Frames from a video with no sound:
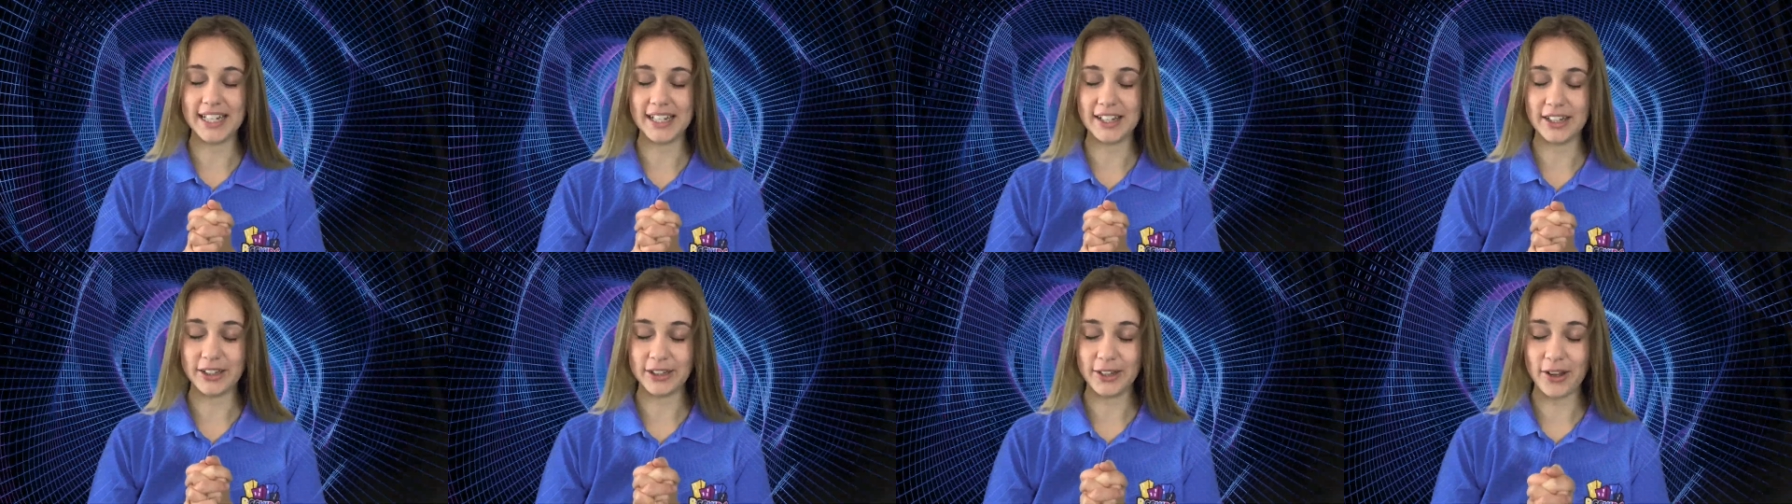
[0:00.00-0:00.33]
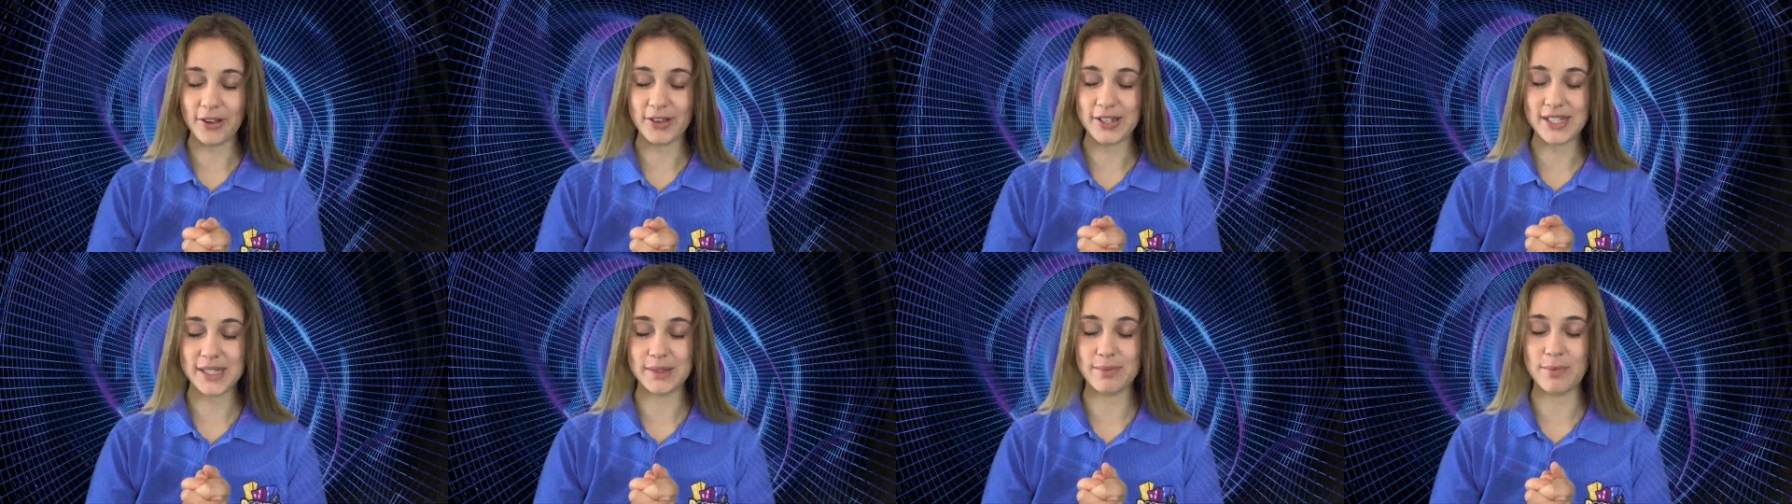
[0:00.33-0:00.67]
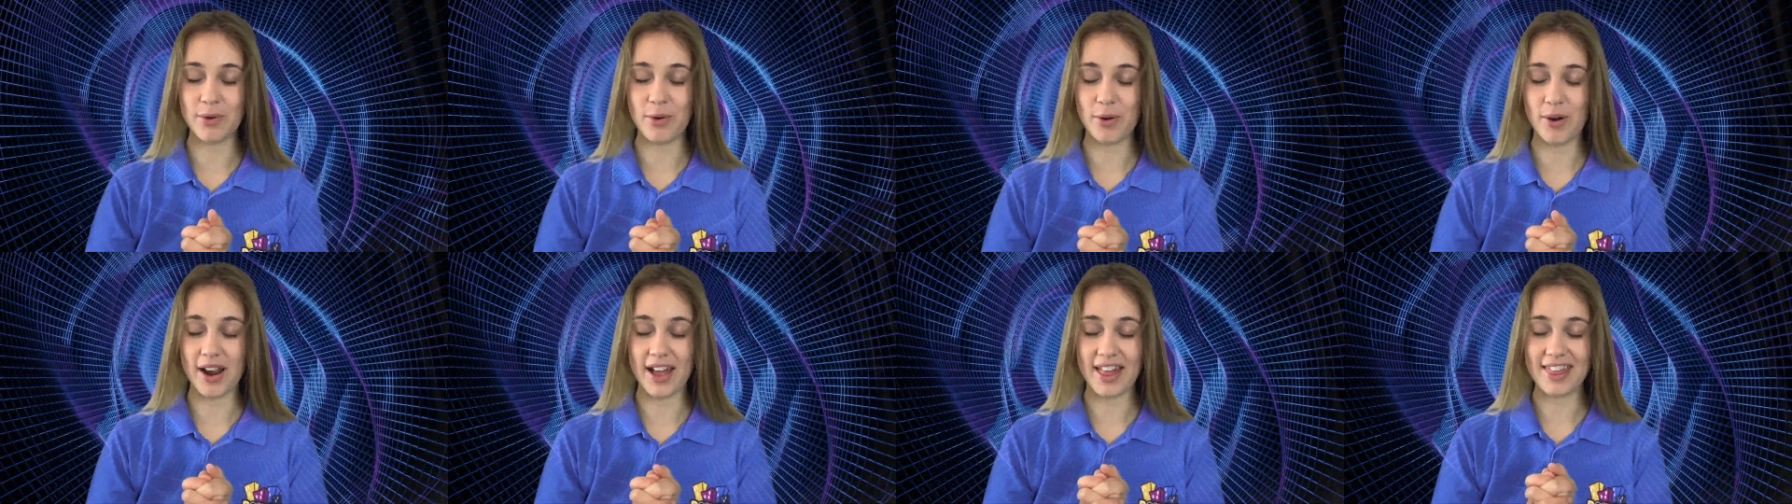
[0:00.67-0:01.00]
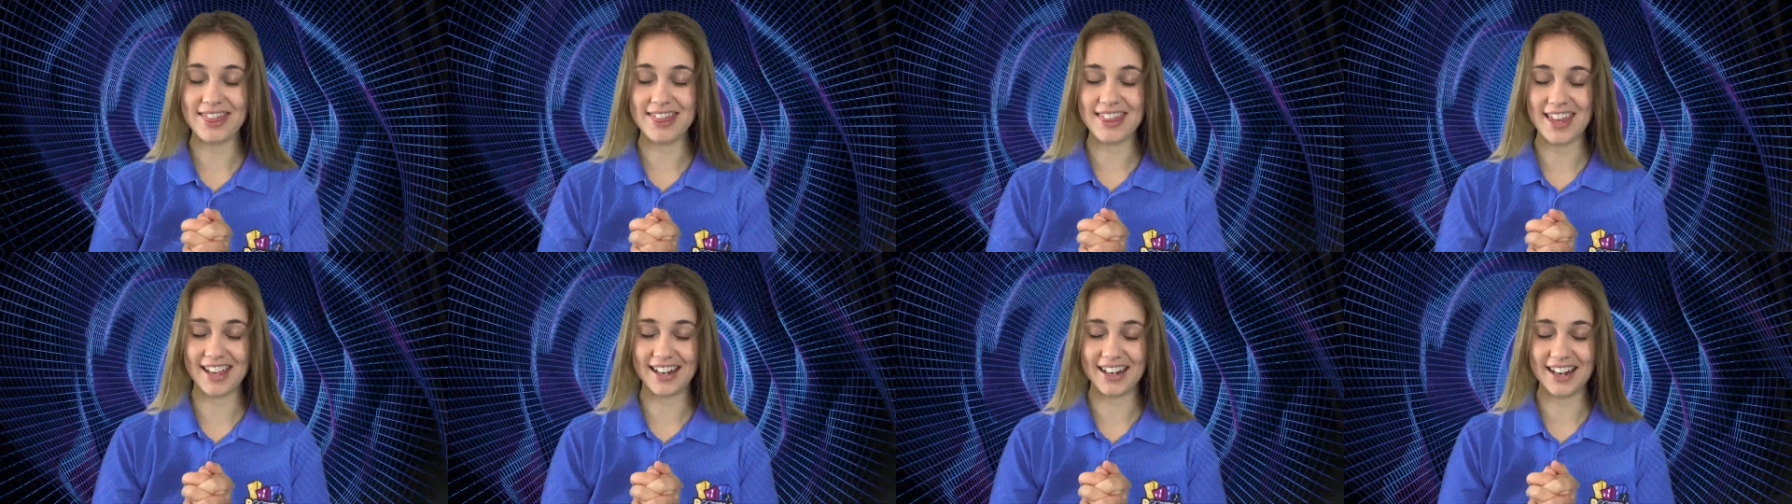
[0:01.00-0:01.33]
lots more
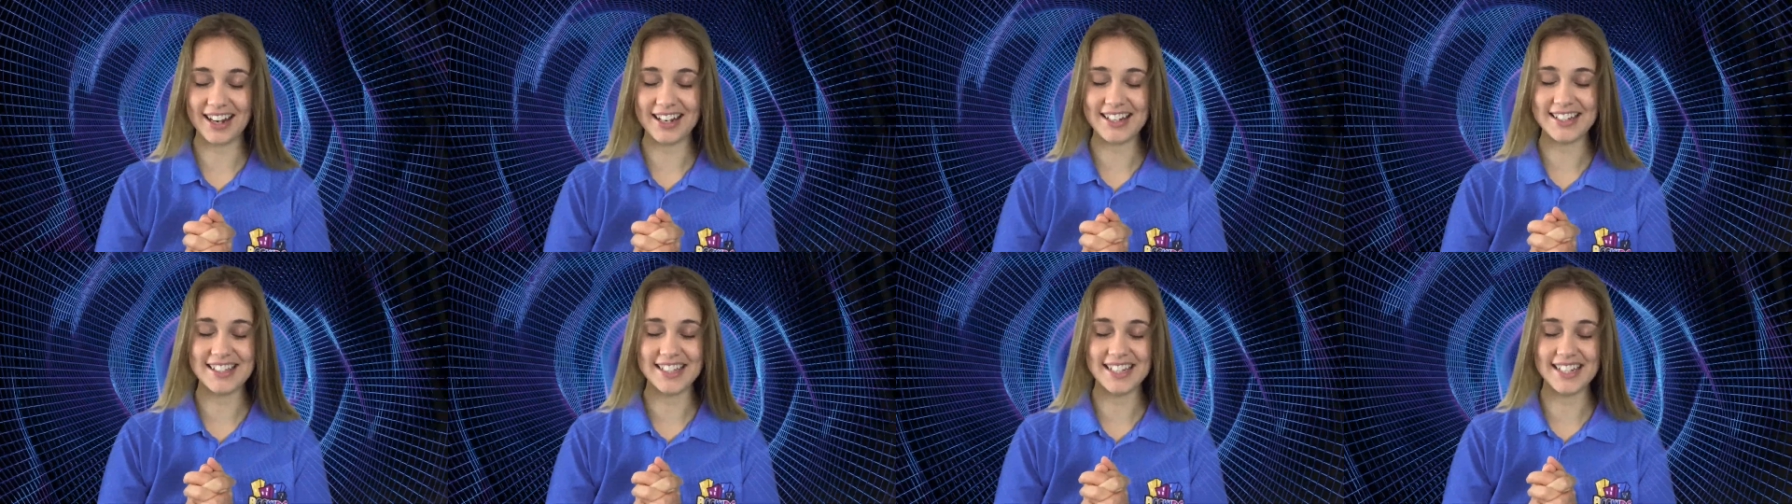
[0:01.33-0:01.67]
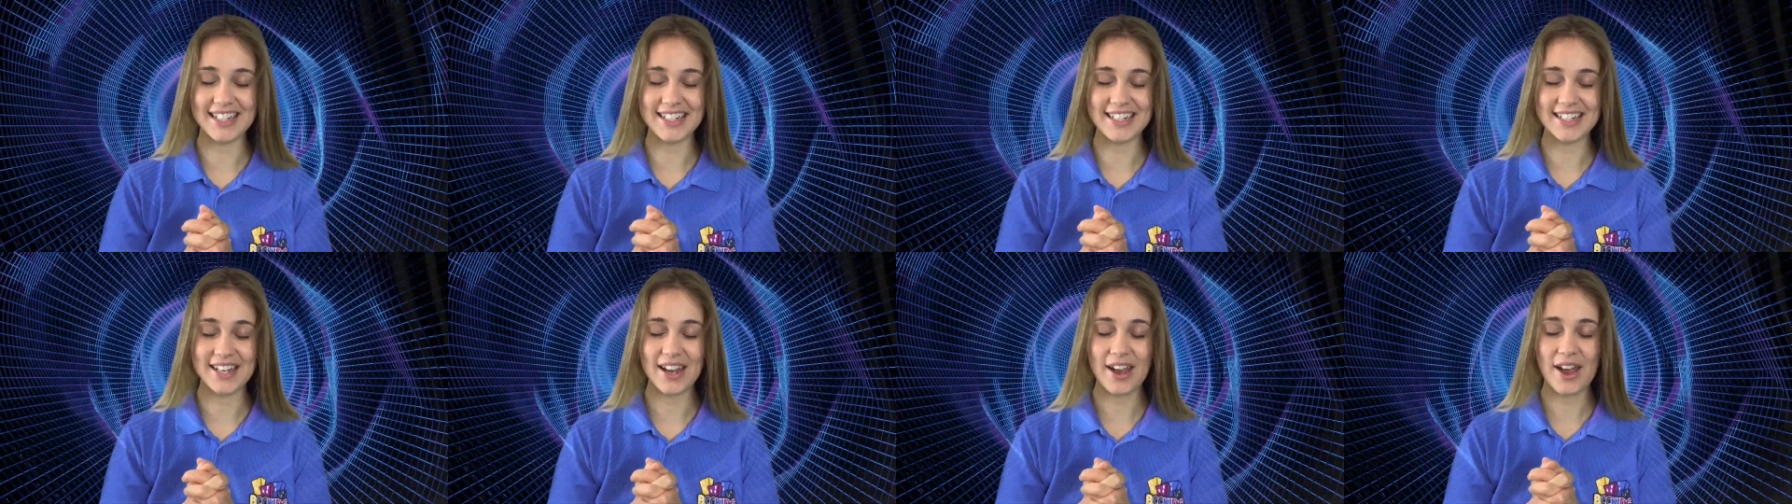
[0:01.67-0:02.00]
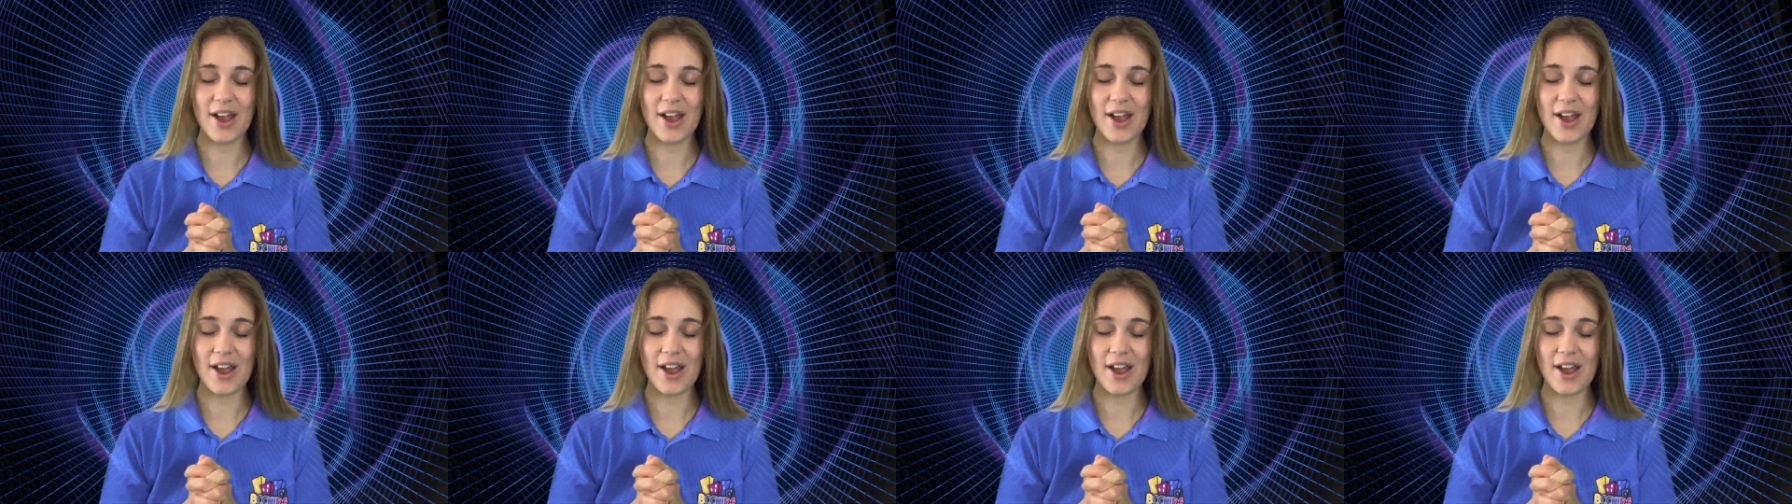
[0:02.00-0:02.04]
than I did